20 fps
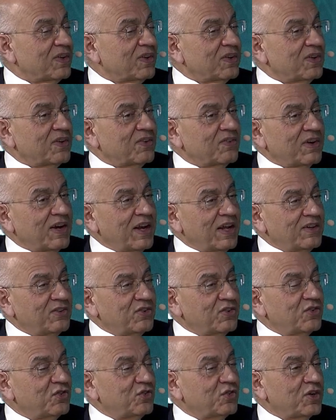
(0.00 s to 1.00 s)
the
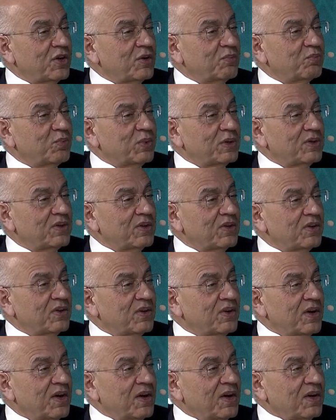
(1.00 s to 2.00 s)
relationship with
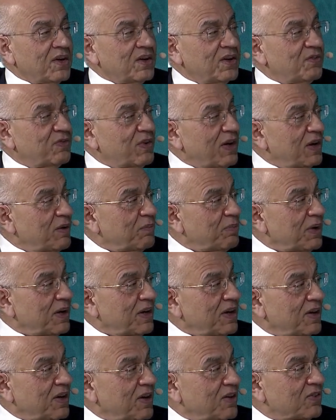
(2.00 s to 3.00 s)
the
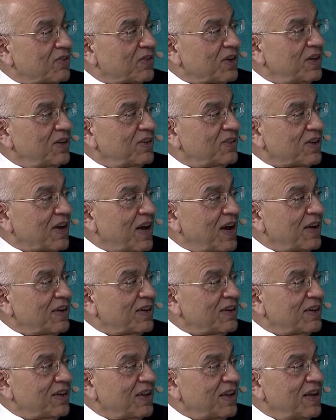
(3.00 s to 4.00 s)
developing countries and
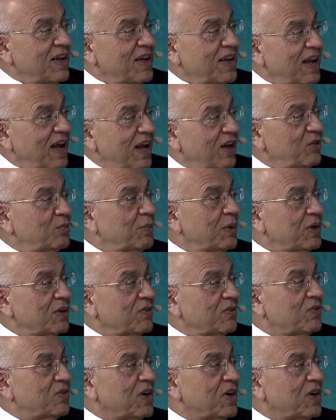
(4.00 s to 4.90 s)
the engagement of